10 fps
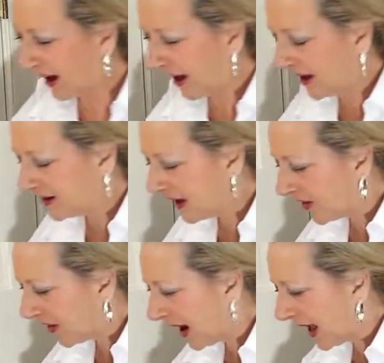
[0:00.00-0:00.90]

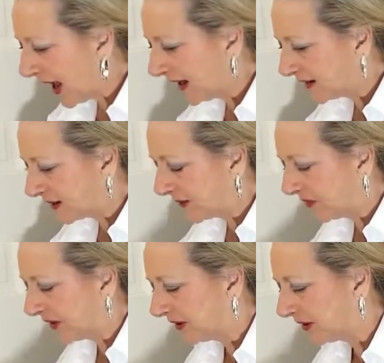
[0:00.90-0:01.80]
Another hat,
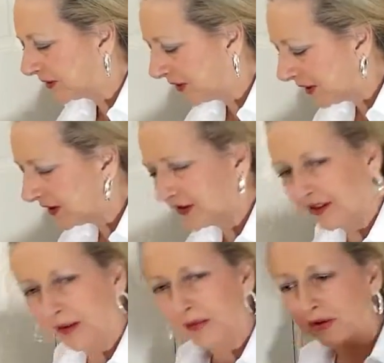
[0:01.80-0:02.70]
this is very
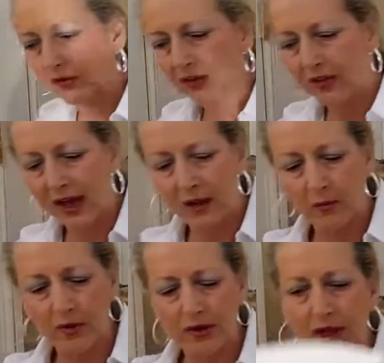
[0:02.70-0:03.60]
similar to that
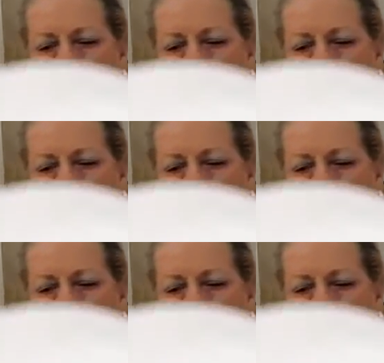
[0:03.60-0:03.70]
one,